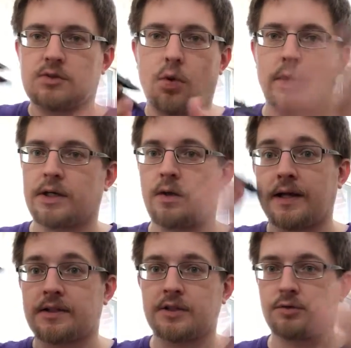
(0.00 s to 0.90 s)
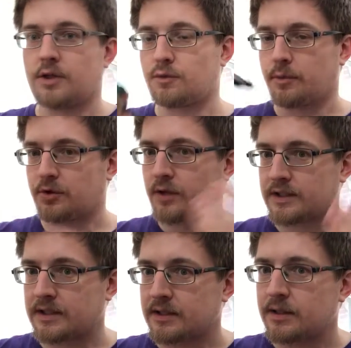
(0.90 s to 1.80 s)
toy collecting, Transformers
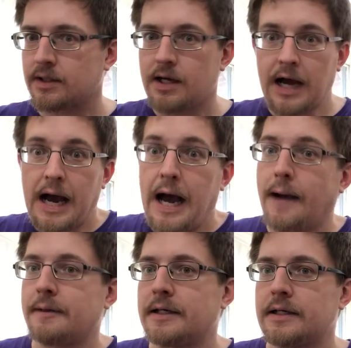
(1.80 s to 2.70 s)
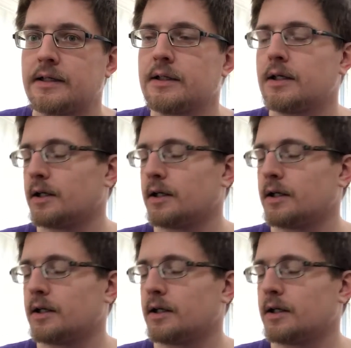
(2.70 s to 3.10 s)
collecting hobby